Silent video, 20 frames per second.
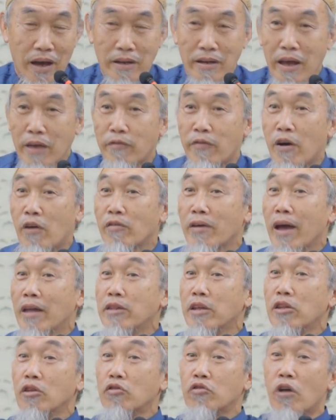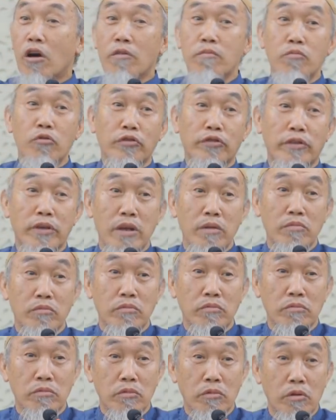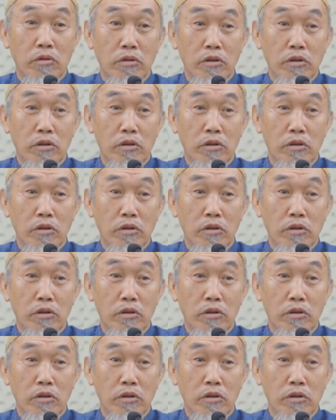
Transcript: And I found another group of Muslims.